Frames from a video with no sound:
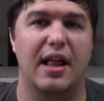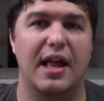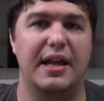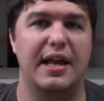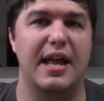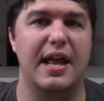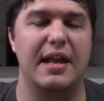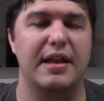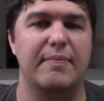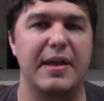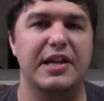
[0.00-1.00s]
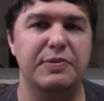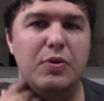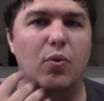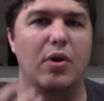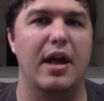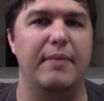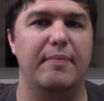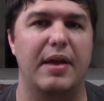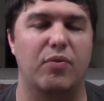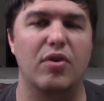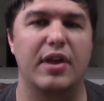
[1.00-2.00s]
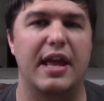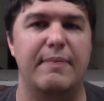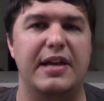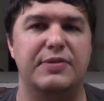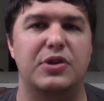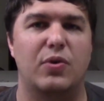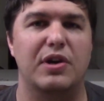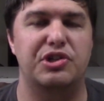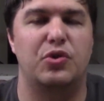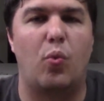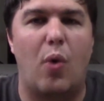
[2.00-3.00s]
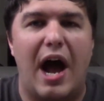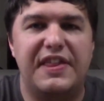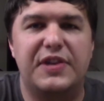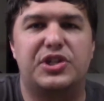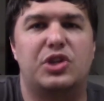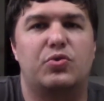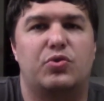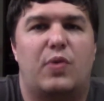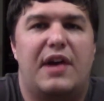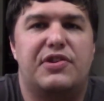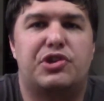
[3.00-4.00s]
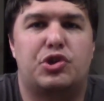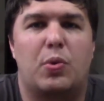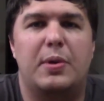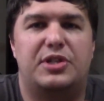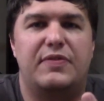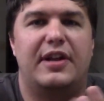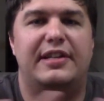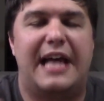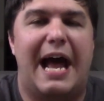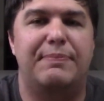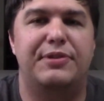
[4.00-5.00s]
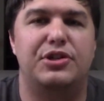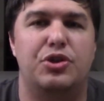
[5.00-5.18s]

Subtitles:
Like, and it makes me it makes me question why this story is even adapted